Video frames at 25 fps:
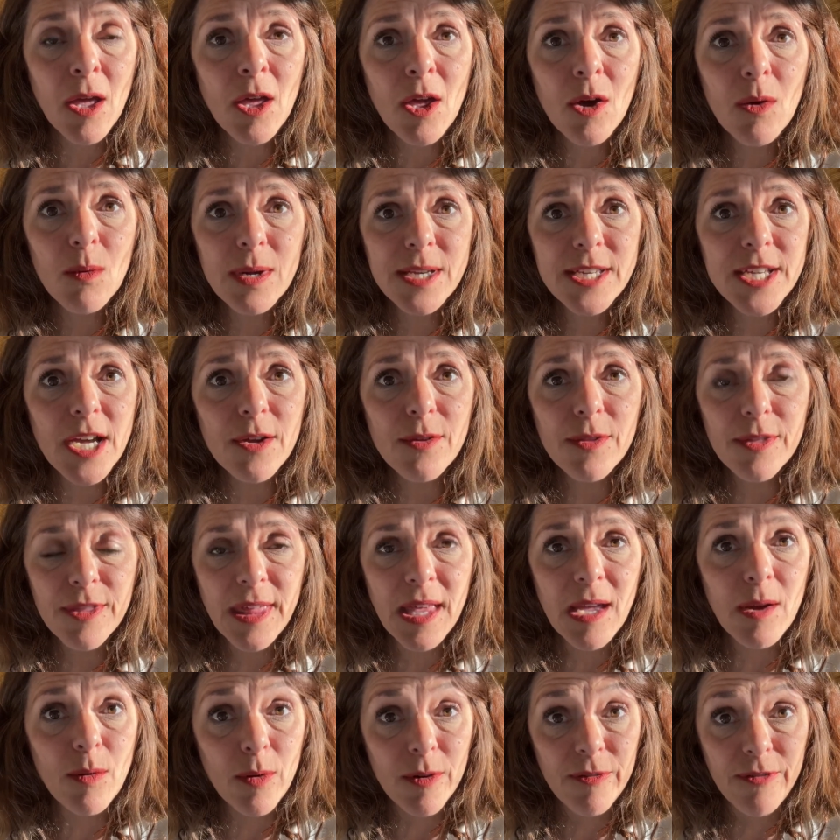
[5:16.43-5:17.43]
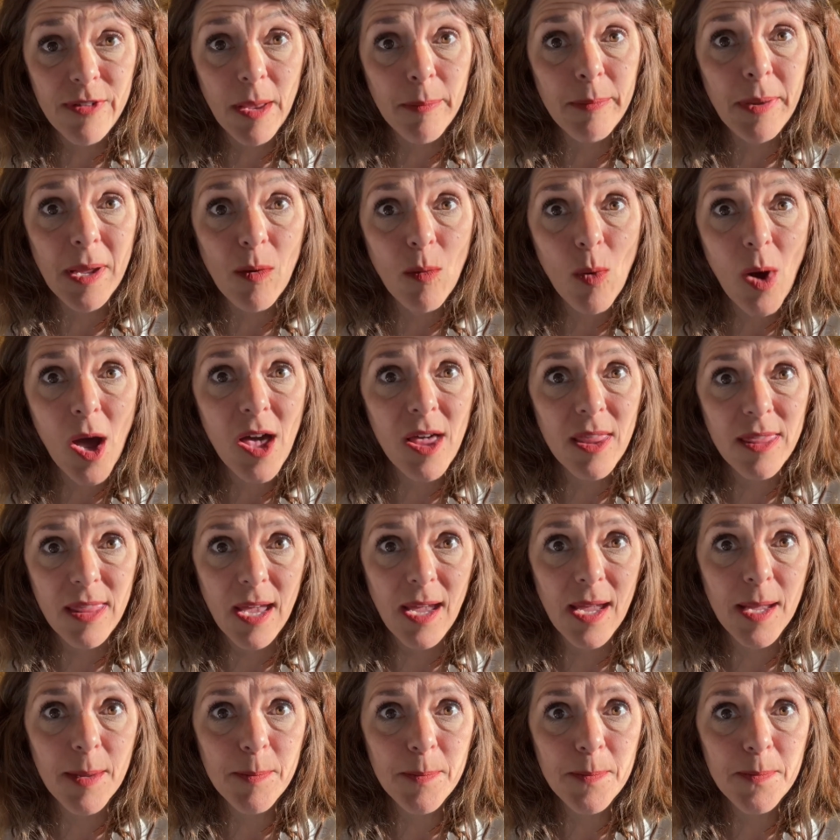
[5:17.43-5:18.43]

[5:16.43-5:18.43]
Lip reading: We don't think we're flipping worthy.